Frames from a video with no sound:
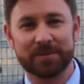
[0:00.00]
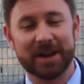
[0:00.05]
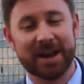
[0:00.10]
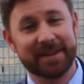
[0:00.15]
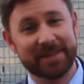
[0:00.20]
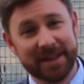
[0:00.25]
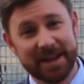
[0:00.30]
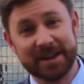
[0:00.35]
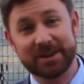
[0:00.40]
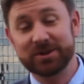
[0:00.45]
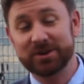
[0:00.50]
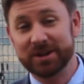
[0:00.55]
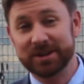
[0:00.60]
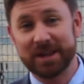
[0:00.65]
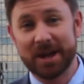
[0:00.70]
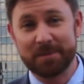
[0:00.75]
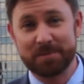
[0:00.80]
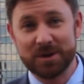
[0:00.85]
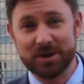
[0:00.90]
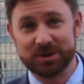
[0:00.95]
And then you get
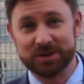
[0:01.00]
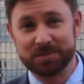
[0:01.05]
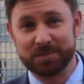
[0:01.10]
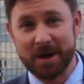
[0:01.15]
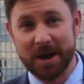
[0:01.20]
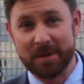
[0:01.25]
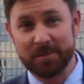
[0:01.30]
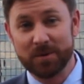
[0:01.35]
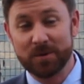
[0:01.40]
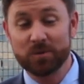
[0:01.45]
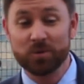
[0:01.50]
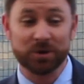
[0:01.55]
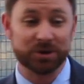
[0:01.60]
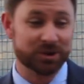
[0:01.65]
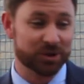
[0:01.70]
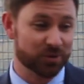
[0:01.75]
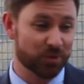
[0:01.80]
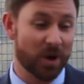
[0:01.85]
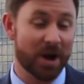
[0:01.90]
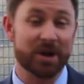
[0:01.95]
that piece of paper, which
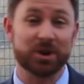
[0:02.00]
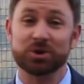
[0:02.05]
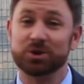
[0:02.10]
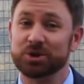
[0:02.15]
is why you